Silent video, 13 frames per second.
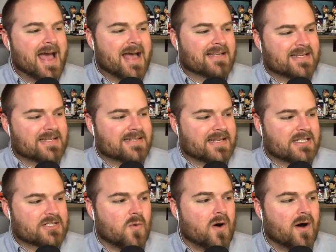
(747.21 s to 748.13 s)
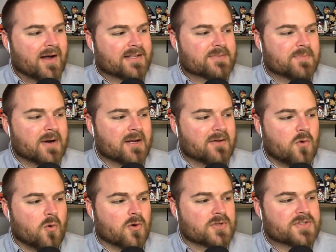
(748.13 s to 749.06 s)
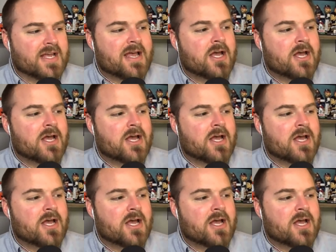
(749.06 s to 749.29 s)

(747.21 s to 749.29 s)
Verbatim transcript: SEC squads, but of course